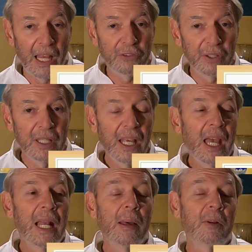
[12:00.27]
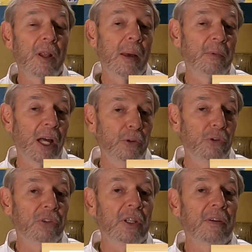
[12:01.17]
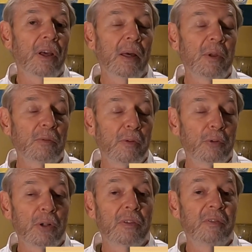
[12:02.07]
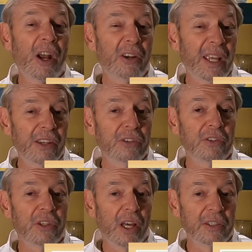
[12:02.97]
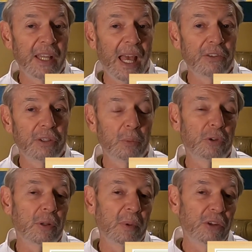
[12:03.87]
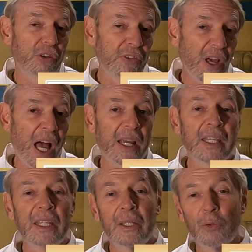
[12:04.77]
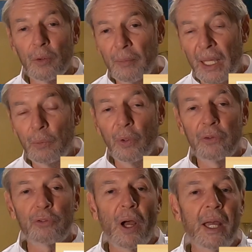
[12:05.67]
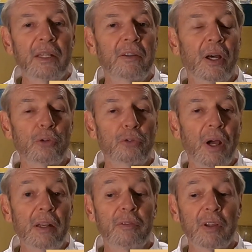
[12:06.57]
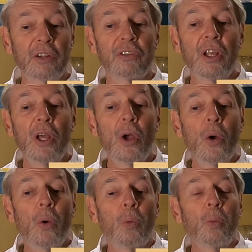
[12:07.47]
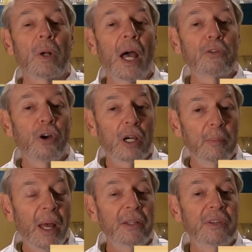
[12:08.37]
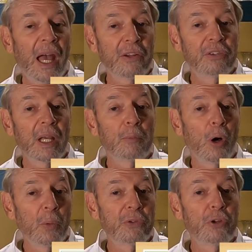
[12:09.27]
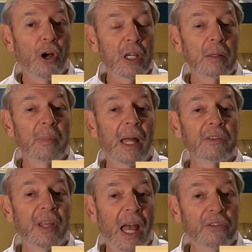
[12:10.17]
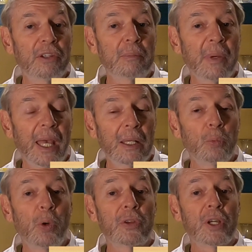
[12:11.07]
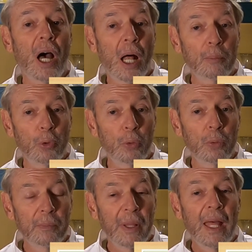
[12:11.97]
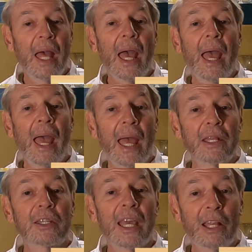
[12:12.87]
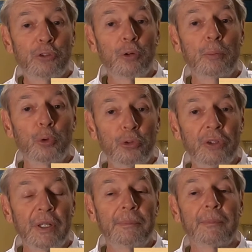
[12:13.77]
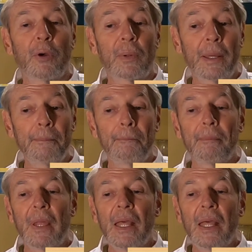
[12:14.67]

dashi, and I'm, I'm not using, I'm not referring to variations on dashi, which could be shiitake or made with dried, other dried fish. When I talk about dashi, I'm always talking about dashi made with kombu and katsuobushi, okay?